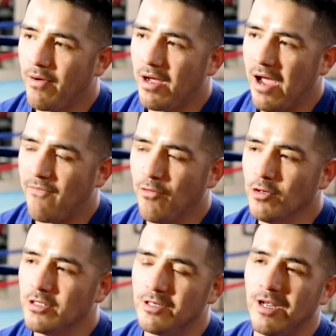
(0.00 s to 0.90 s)
at
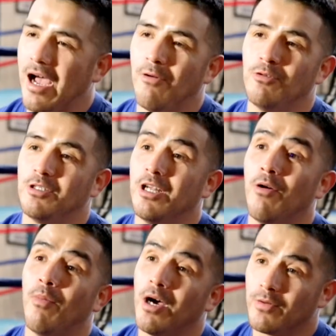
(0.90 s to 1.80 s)
first I was done
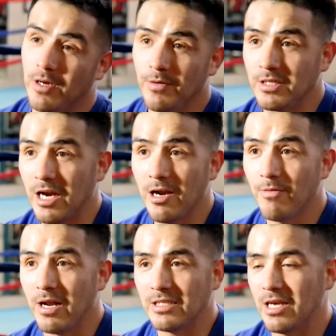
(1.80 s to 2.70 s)
with boxing. I retired.
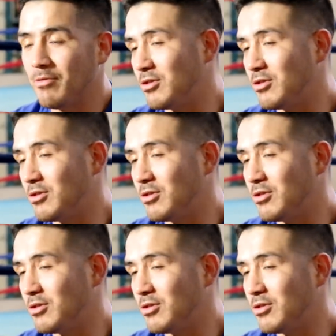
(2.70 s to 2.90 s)
When I said I was